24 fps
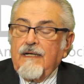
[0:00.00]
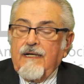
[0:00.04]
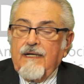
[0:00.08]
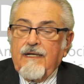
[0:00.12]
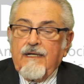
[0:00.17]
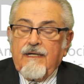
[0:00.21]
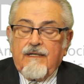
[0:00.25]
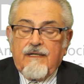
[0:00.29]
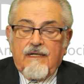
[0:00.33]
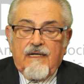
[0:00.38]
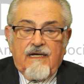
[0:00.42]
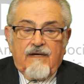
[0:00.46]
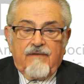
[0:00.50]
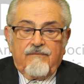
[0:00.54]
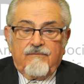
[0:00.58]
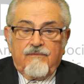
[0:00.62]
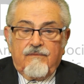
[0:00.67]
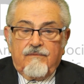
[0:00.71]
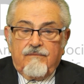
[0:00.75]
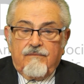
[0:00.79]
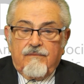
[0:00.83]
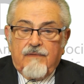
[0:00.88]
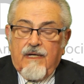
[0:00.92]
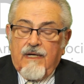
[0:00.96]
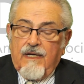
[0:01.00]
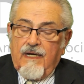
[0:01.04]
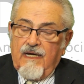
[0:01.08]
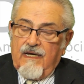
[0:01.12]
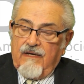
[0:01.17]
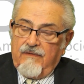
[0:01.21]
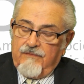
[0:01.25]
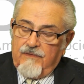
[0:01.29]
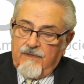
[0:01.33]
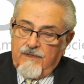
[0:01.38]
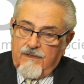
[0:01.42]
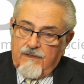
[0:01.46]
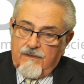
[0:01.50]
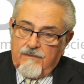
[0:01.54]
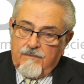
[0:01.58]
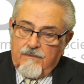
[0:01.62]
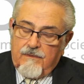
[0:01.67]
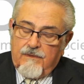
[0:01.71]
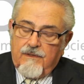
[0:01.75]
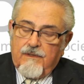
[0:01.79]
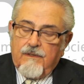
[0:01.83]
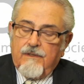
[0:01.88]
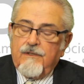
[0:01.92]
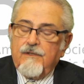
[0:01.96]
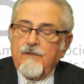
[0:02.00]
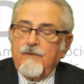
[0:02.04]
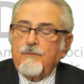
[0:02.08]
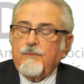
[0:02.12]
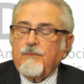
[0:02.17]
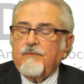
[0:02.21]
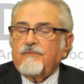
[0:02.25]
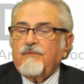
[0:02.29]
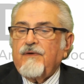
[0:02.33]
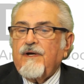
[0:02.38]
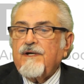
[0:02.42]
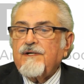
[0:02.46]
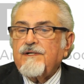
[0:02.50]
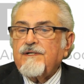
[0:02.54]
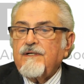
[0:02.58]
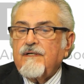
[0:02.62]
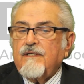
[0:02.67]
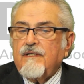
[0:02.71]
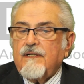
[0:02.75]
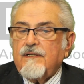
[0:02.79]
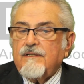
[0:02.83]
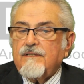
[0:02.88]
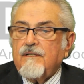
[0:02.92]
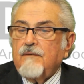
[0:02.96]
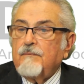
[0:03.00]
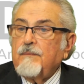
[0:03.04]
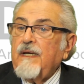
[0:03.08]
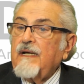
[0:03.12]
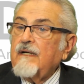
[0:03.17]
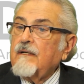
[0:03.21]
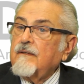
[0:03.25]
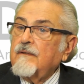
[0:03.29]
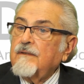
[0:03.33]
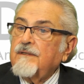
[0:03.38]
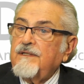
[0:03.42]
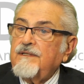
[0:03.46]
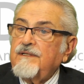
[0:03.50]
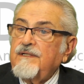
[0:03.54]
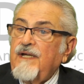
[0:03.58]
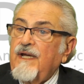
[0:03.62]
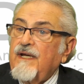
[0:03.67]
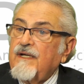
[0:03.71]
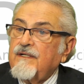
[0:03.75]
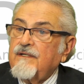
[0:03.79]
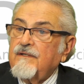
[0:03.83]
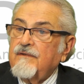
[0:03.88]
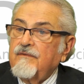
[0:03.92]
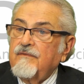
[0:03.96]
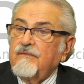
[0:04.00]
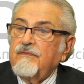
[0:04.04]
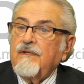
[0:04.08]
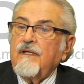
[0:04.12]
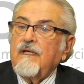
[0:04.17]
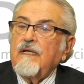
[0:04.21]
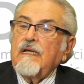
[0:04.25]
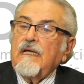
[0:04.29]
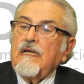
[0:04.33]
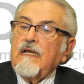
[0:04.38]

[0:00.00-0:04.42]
And I have a new profession as a medical detective,